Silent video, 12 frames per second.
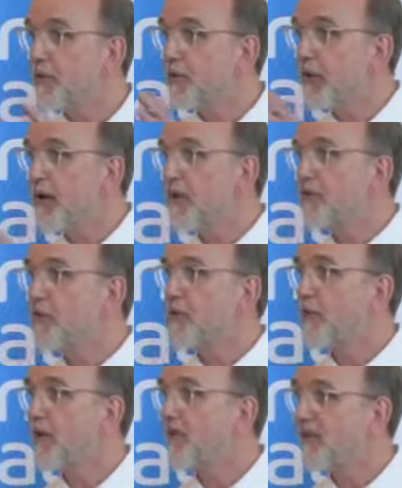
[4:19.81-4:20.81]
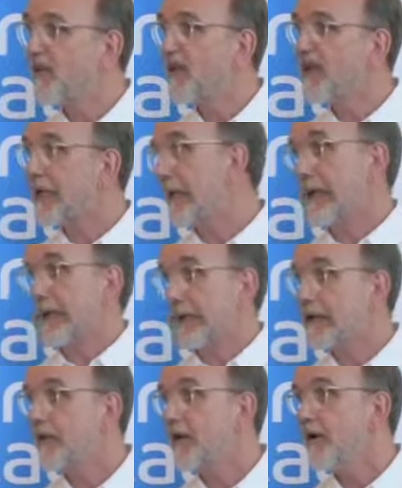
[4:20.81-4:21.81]
but we had no way of
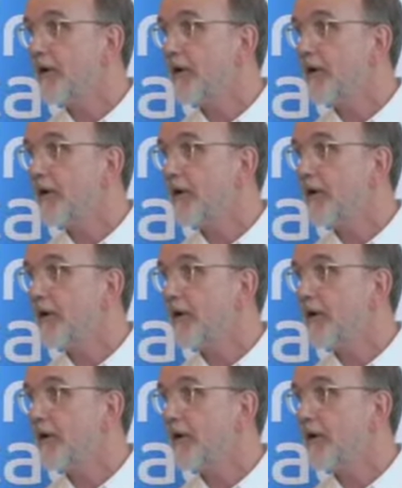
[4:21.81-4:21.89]
thinking